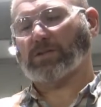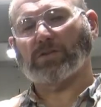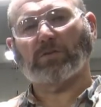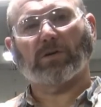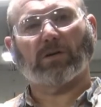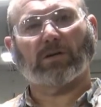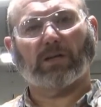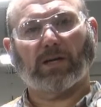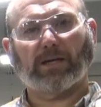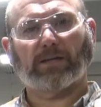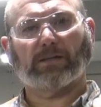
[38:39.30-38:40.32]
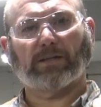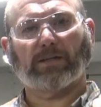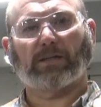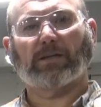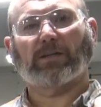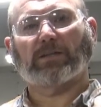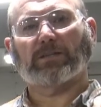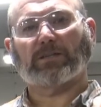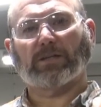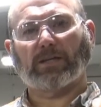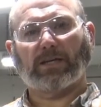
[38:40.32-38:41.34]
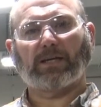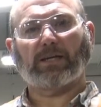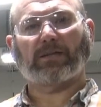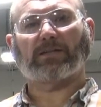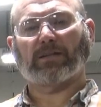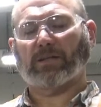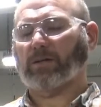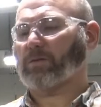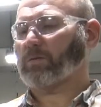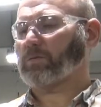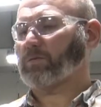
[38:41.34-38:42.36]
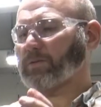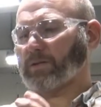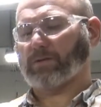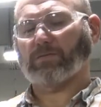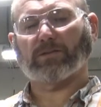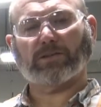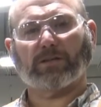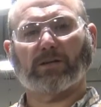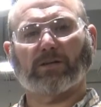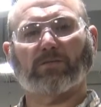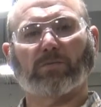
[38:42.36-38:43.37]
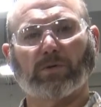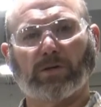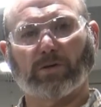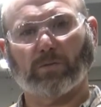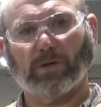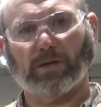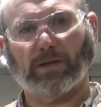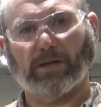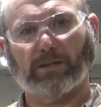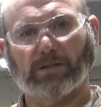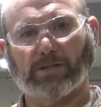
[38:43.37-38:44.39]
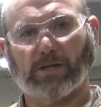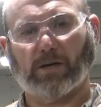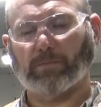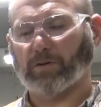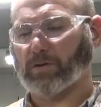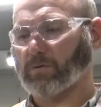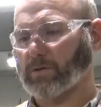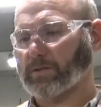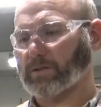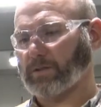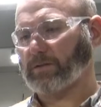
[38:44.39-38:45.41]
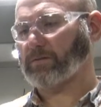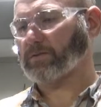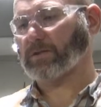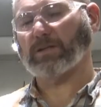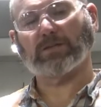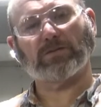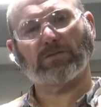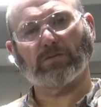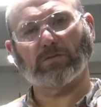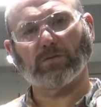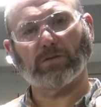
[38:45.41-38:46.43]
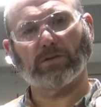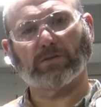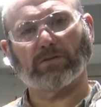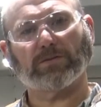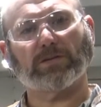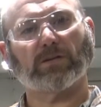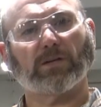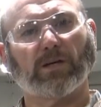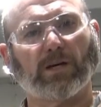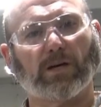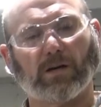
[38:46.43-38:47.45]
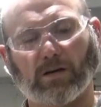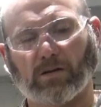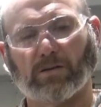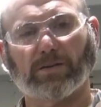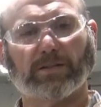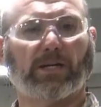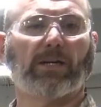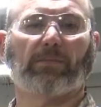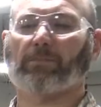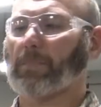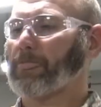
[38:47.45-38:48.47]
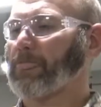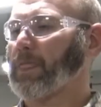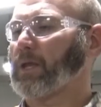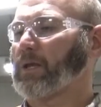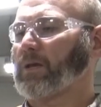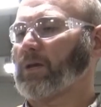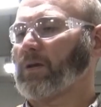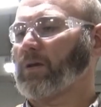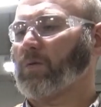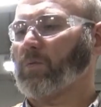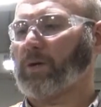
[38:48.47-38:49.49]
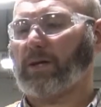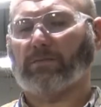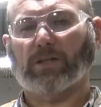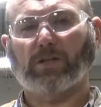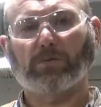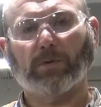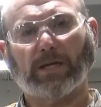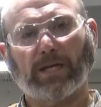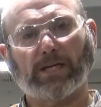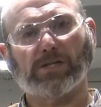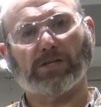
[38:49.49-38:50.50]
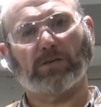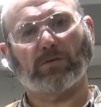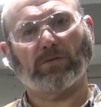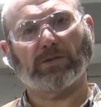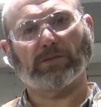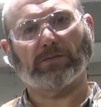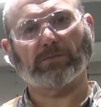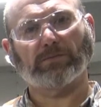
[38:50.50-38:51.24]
you are likely to need to know the difference of when you're working in the shop. You're going to use these two oils all the time. We have a lubrication oil